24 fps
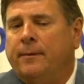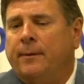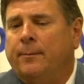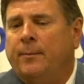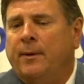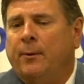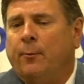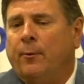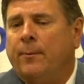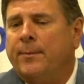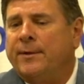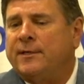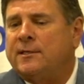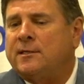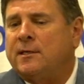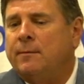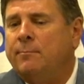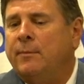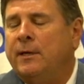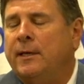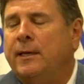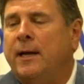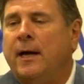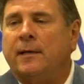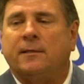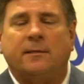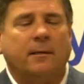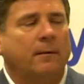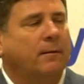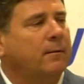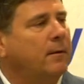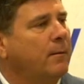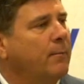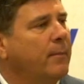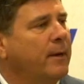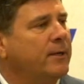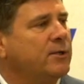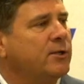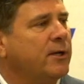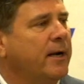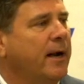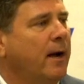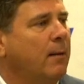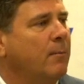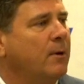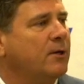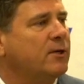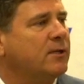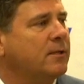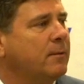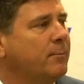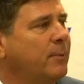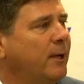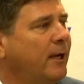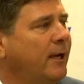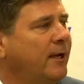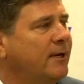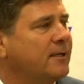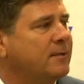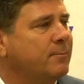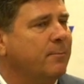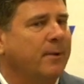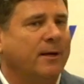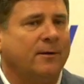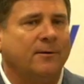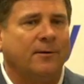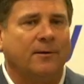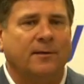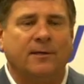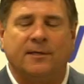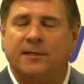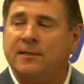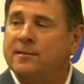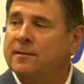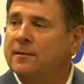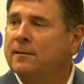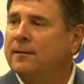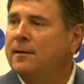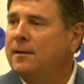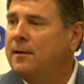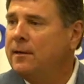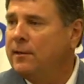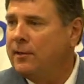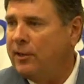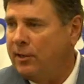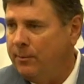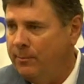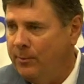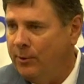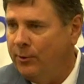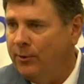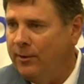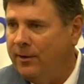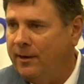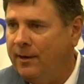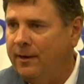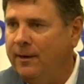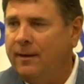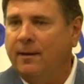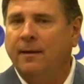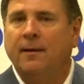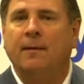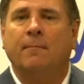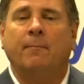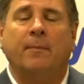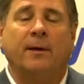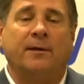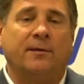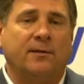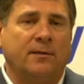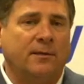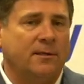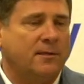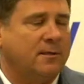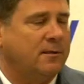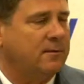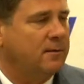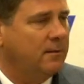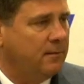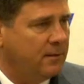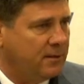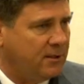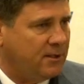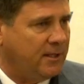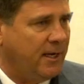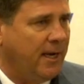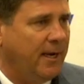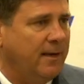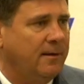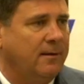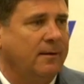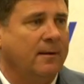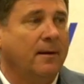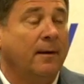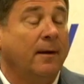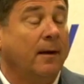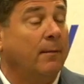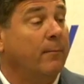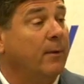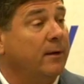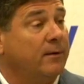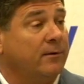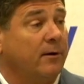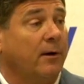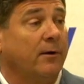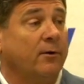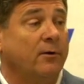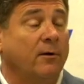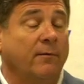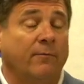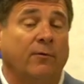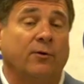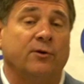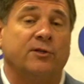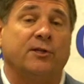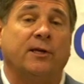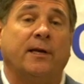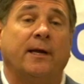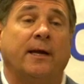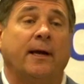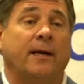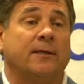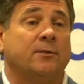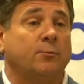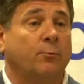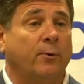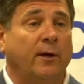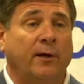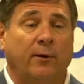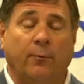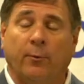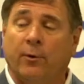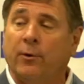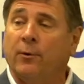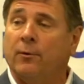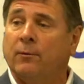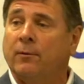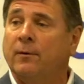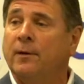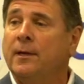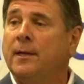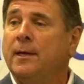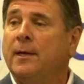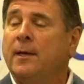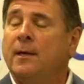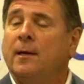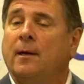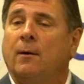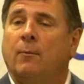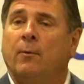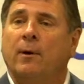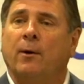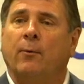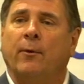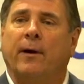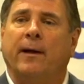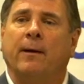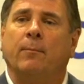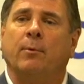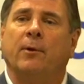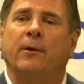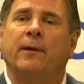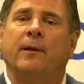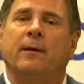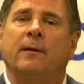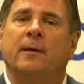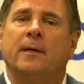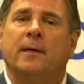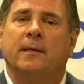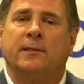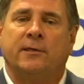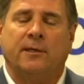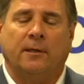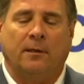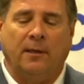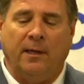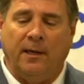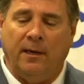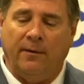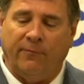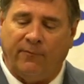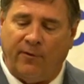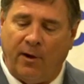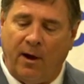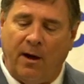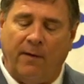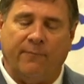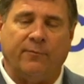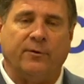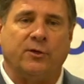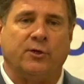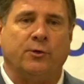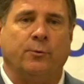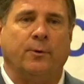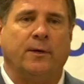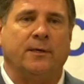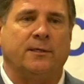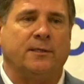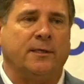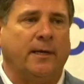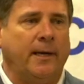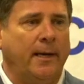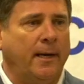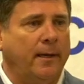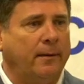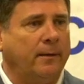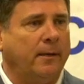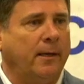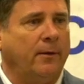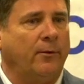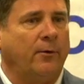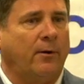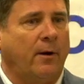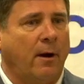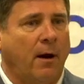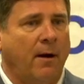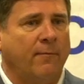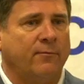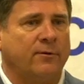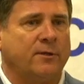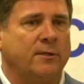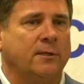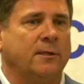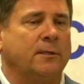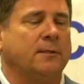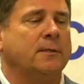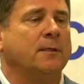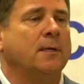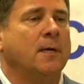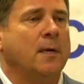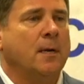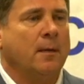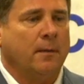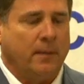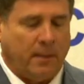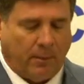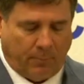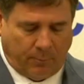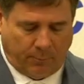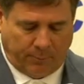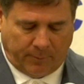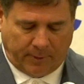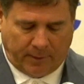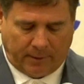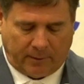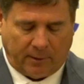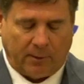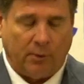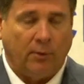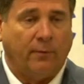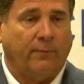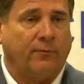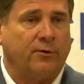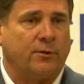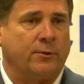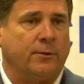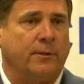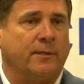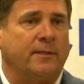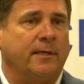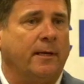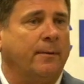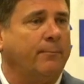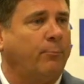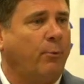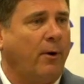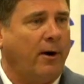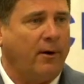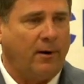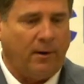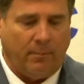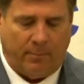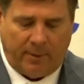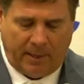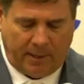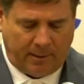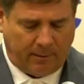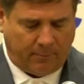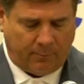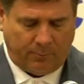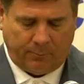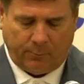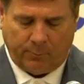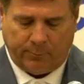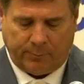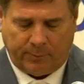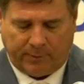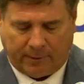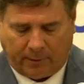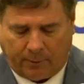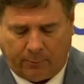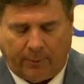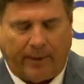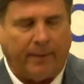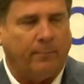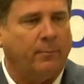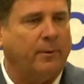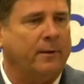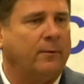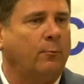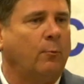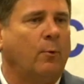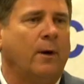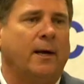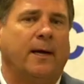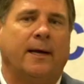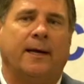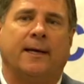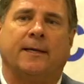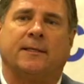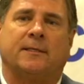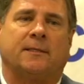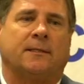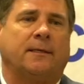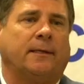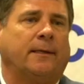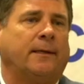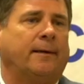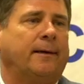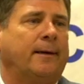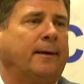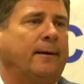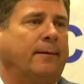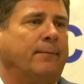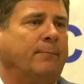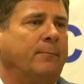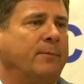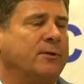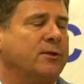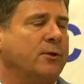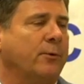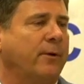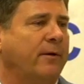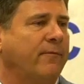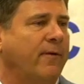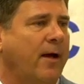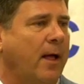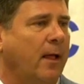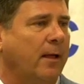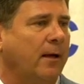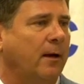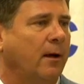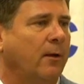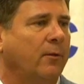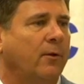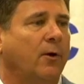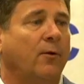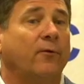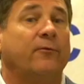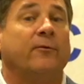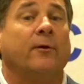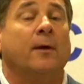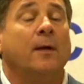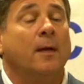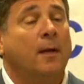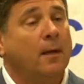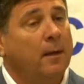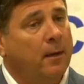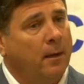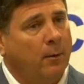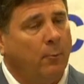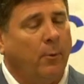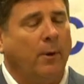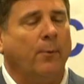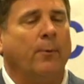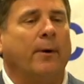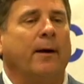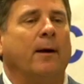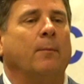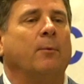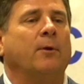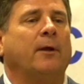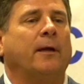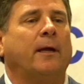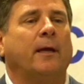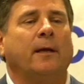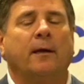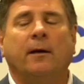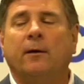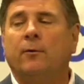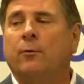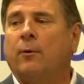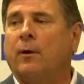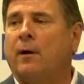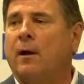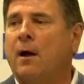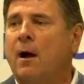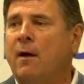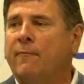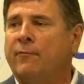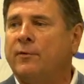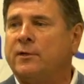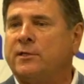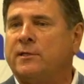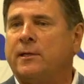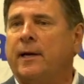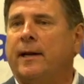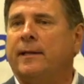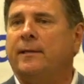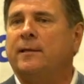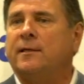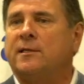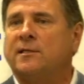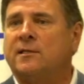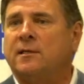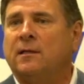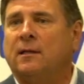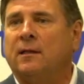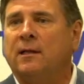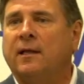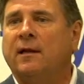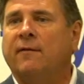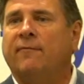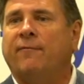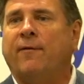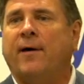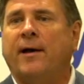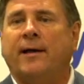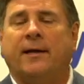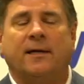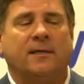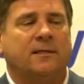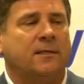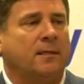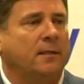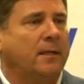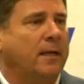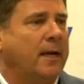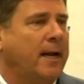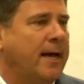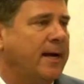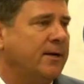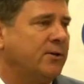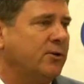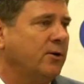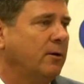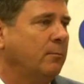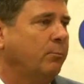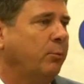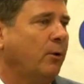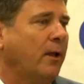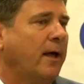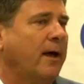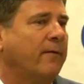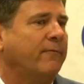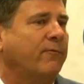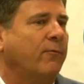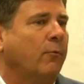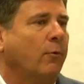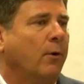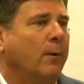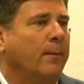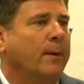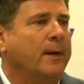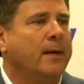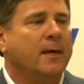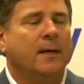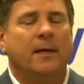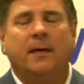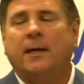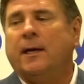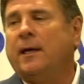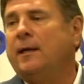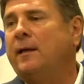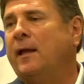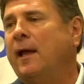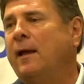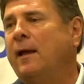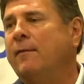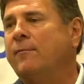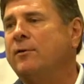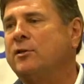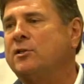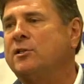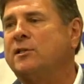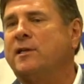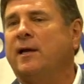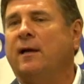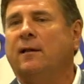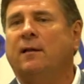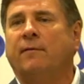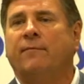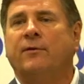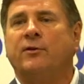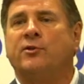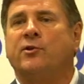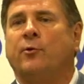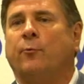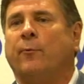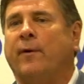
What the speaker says: be remiss of me not to mention how much the Big East meant to this community, meant to this state, and meant to our university as we grew. We were able to leave Conference USA and the other conferences that the university was in prior to me, the Great Midwest and Missouri Valley, all those. We were able to get into a conference that I think solidified us on the national platform. It gave us television